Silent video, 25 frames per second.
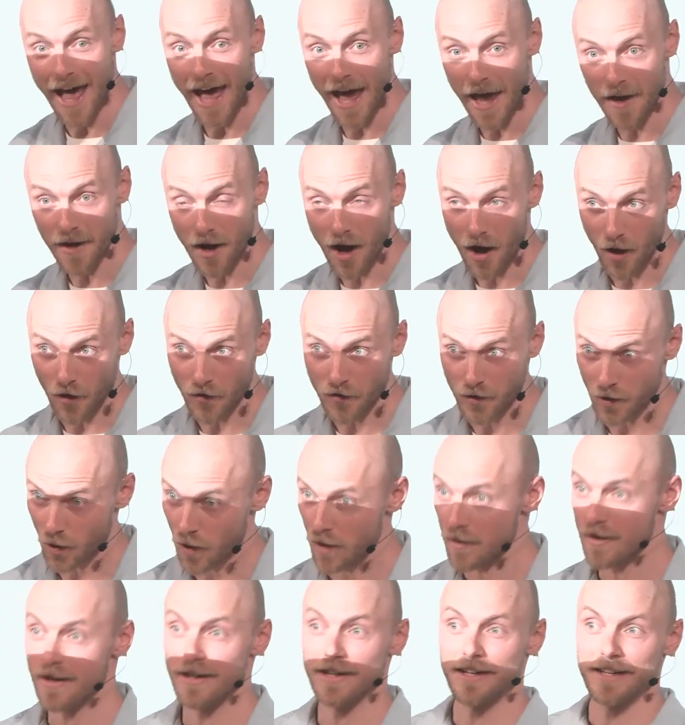and
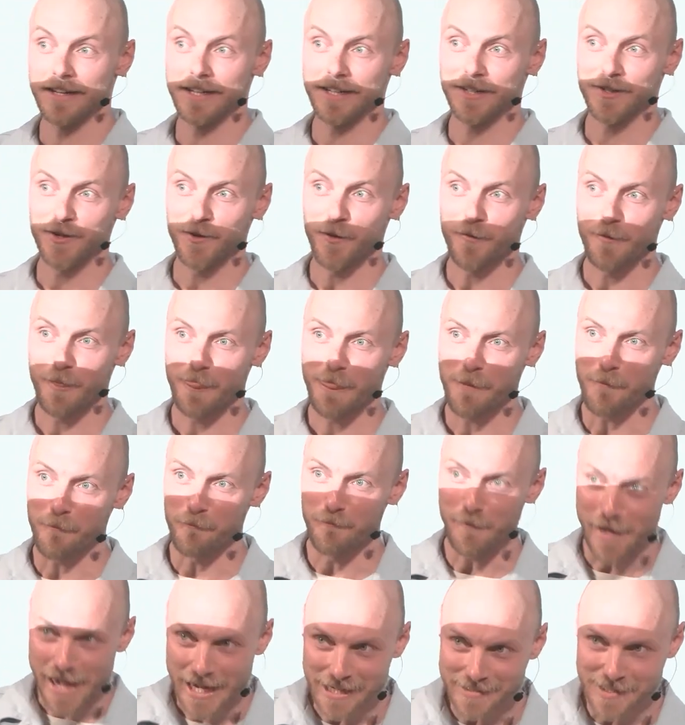also
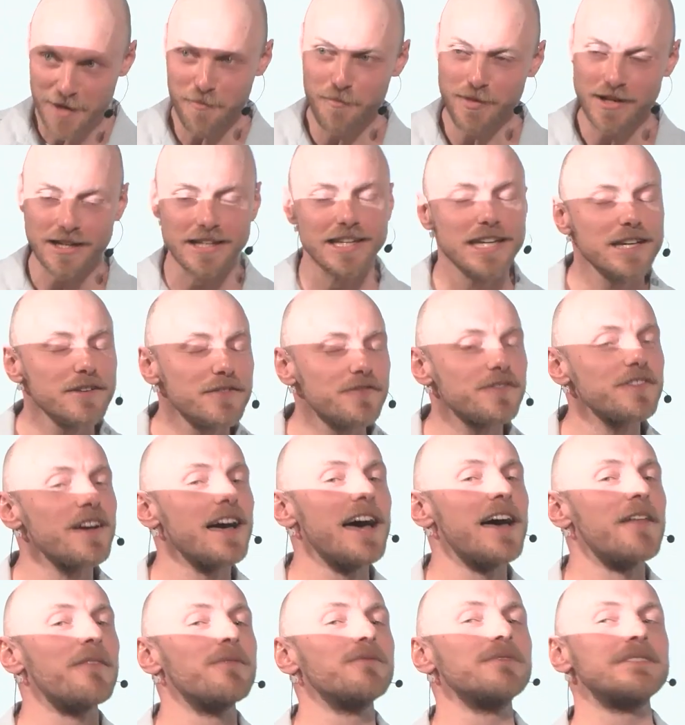make them believe
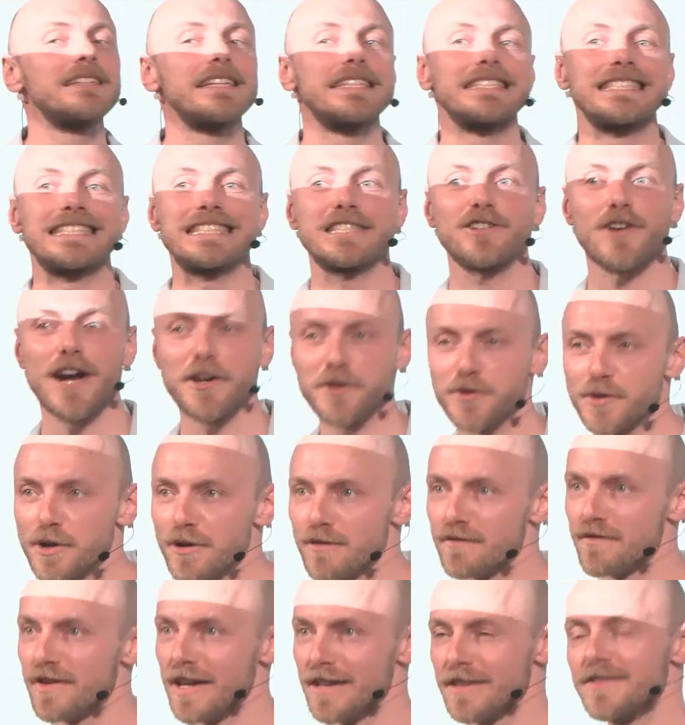and try to
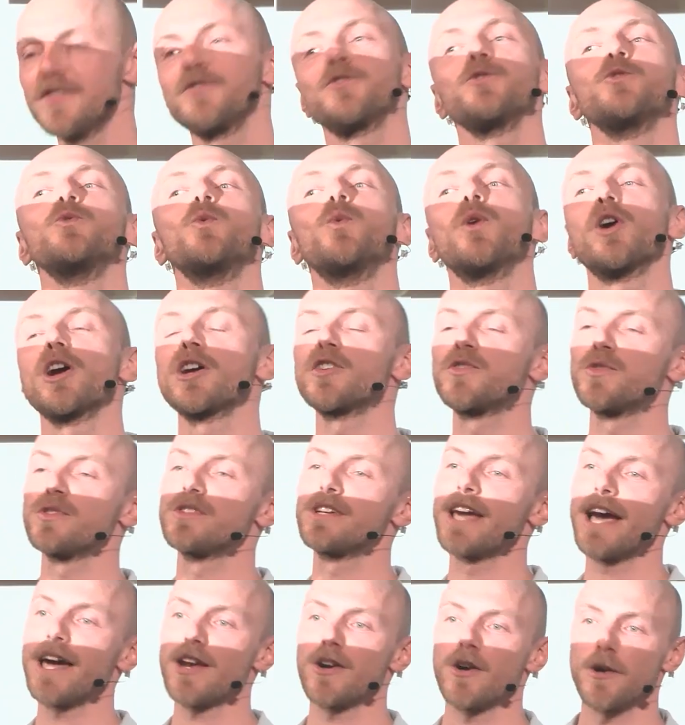convince to work
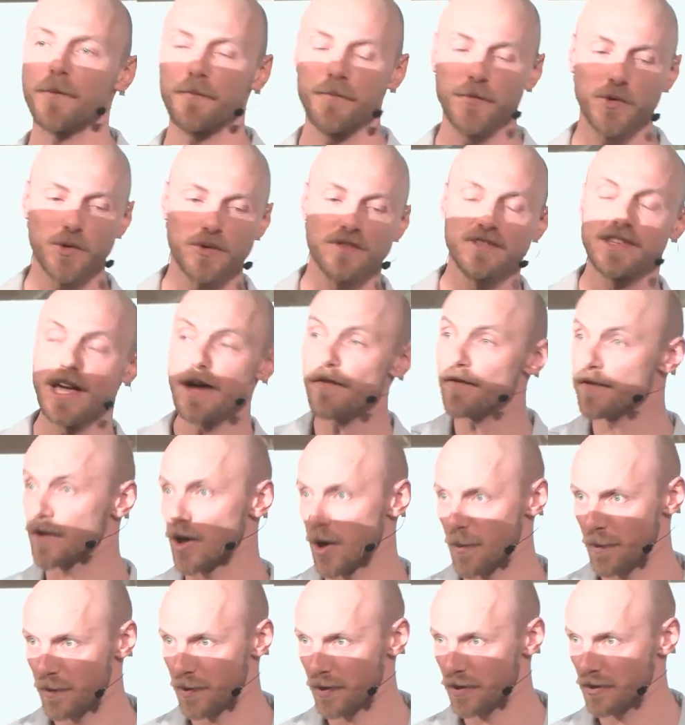together to
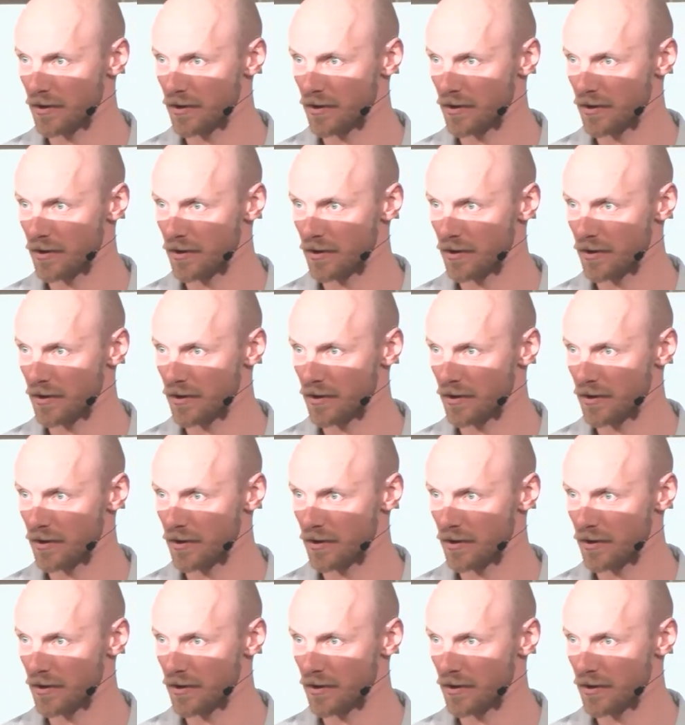develop